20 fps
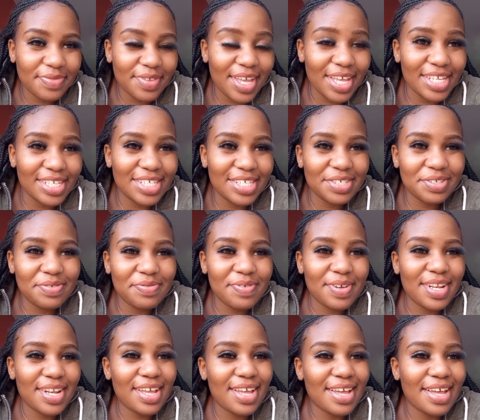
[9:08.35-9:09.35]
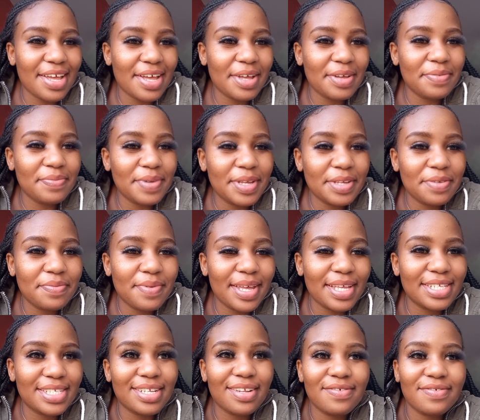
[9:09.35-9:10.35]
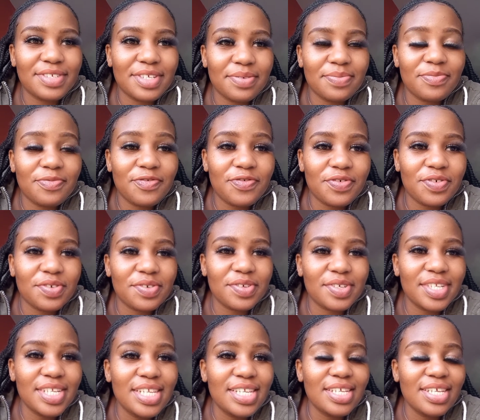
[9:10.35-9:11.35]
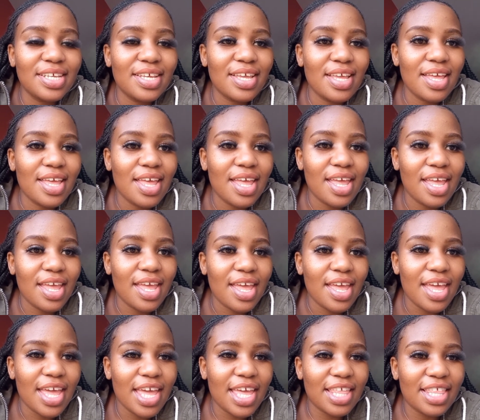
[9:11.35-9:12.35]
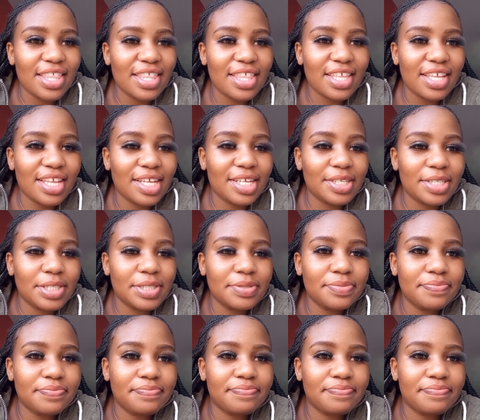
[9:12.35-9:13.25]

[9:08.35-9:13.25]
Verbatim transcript: I just wanna make myself some food and then